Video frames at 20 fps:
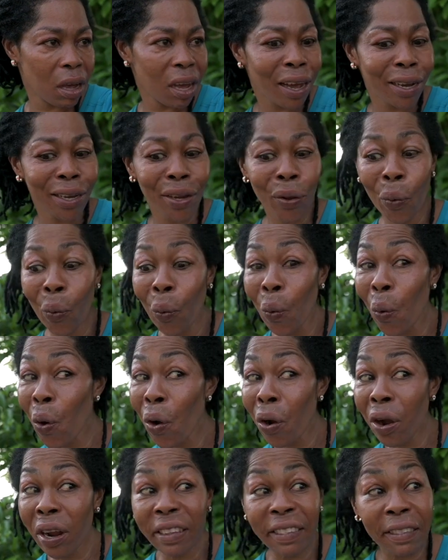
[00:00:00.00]
Are the
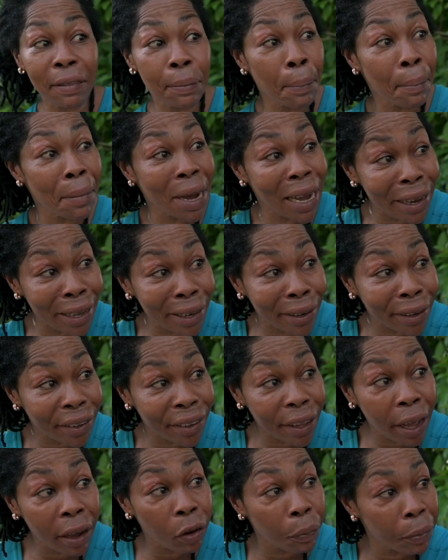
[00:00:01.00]
worst man
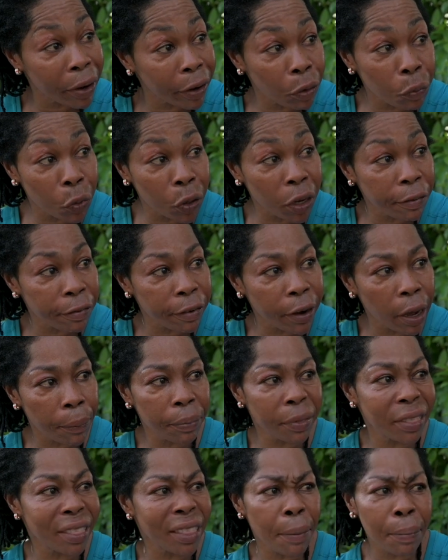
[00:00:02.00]
you go borrow money
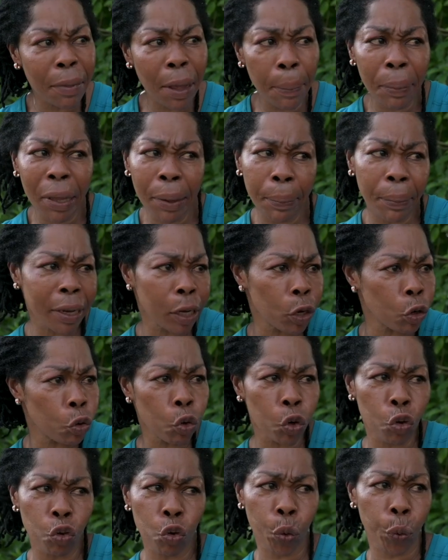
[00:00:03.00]
from. Them the people, they no
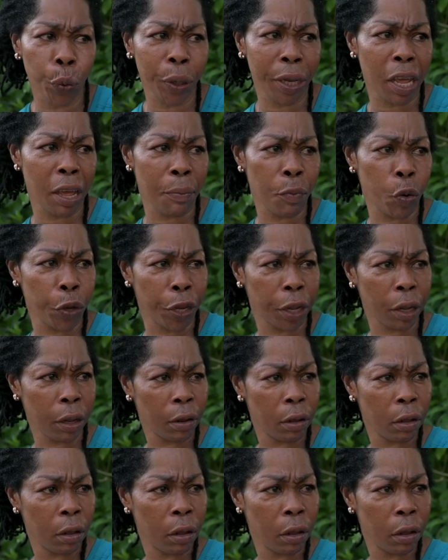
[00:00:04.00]
run joke with their money.